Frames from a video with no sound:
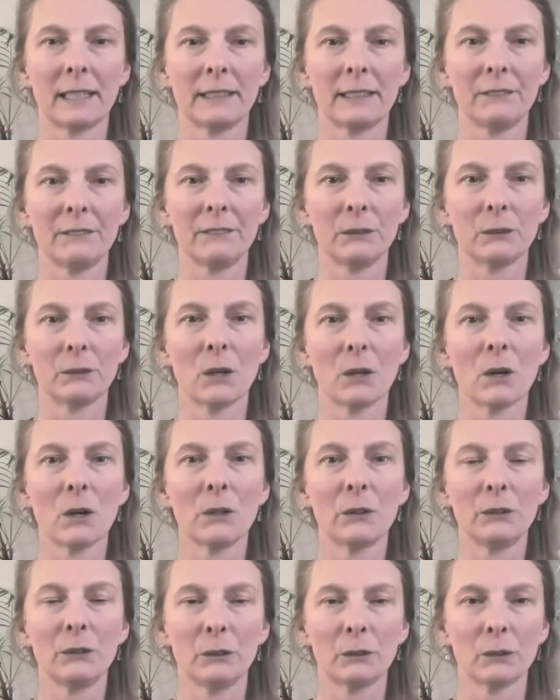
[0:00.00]
And if you're
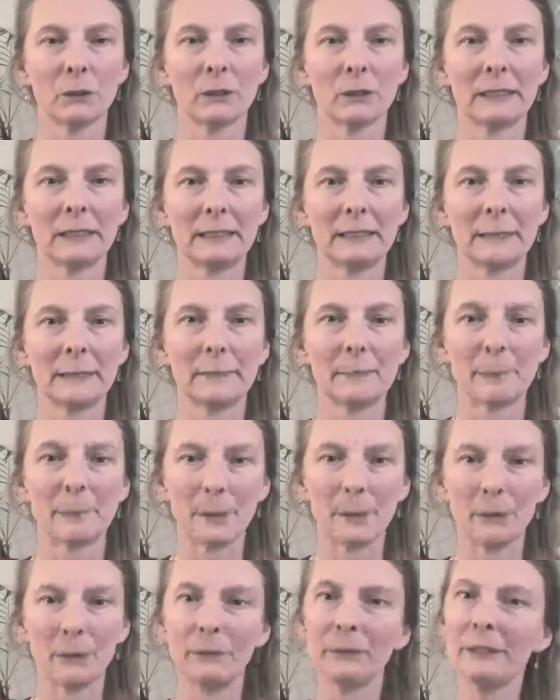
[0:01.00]
on your sit
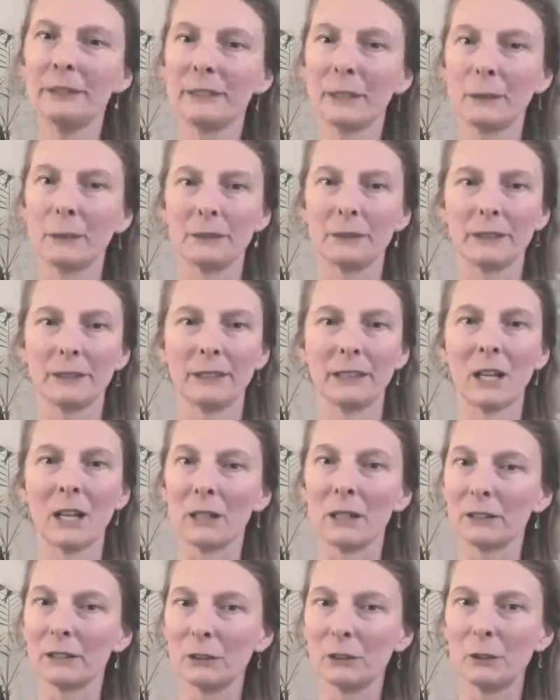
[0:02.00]
bones, those are the
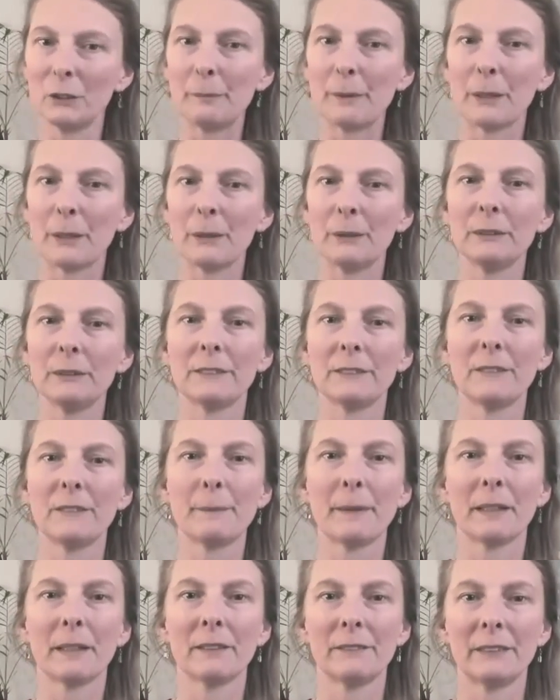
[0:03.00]
last two bones of
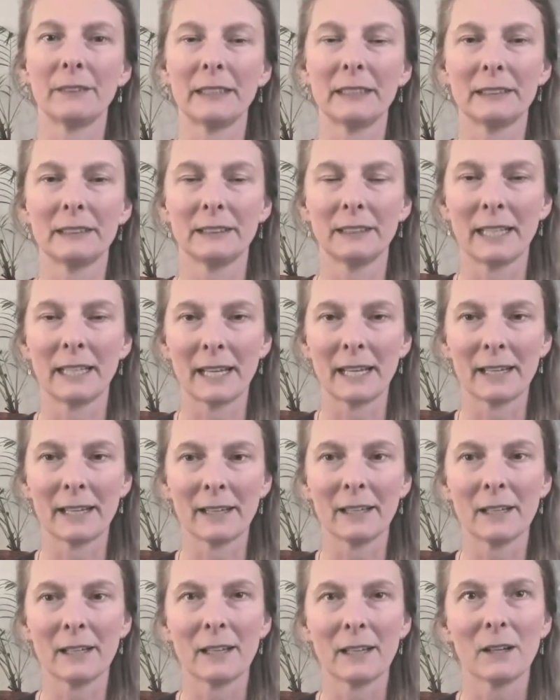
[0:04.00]
the pelvis,
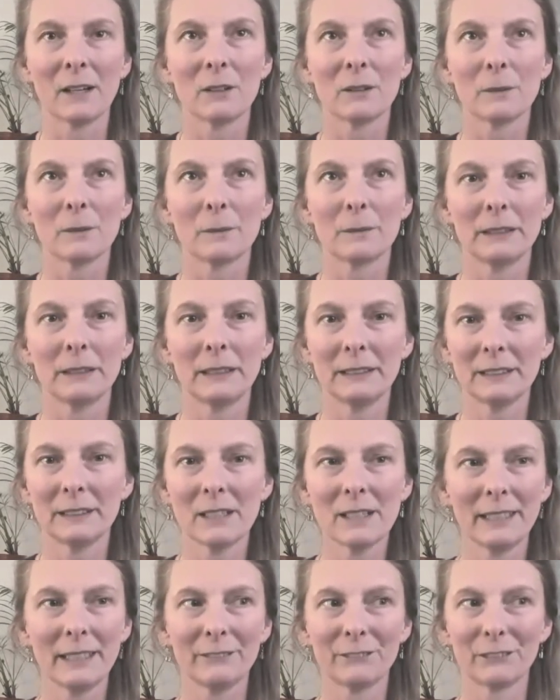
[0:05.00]
they're
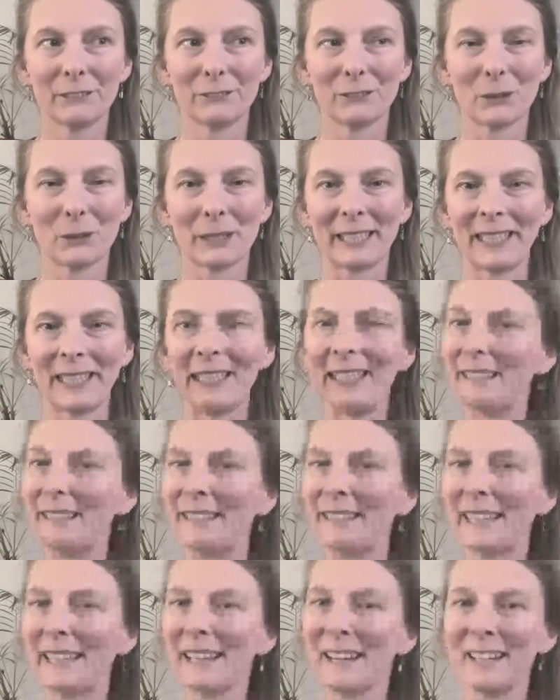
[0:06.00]
designed for
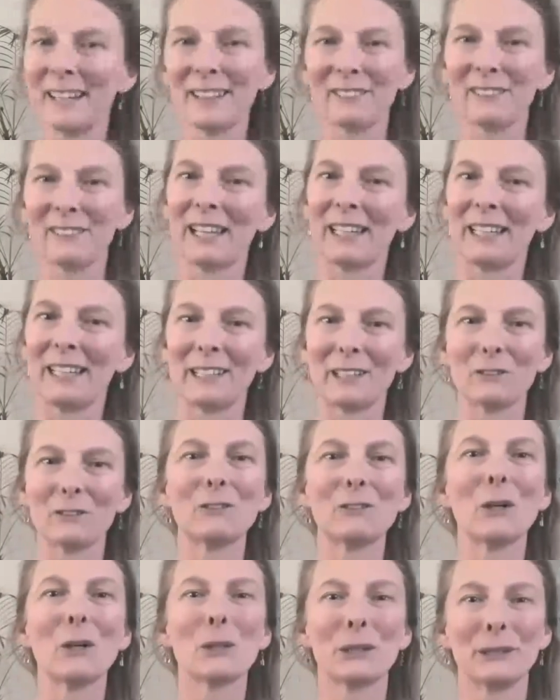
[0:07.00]
rocking. They're kind of like little
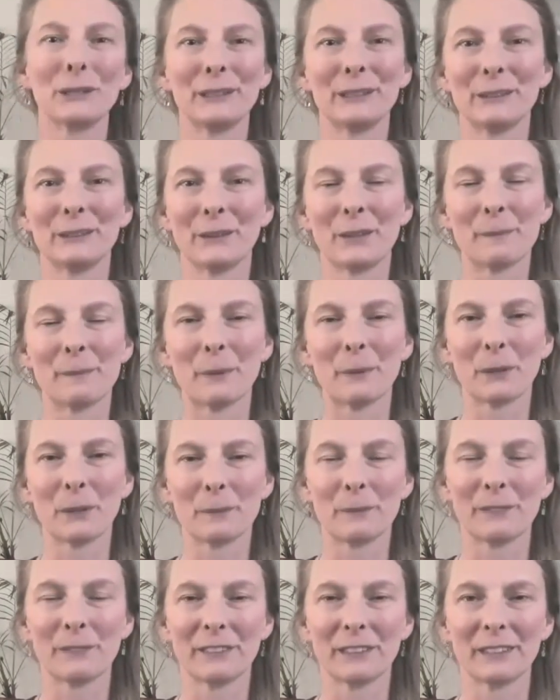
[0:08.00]
rockers on the
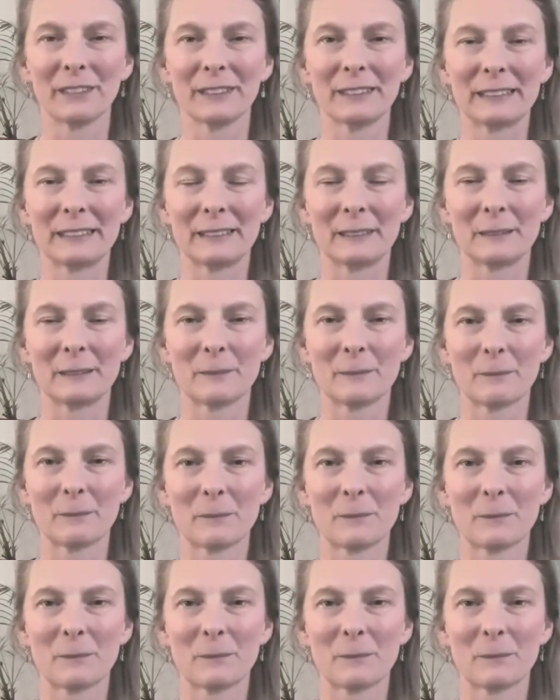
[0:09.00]
bottom of us.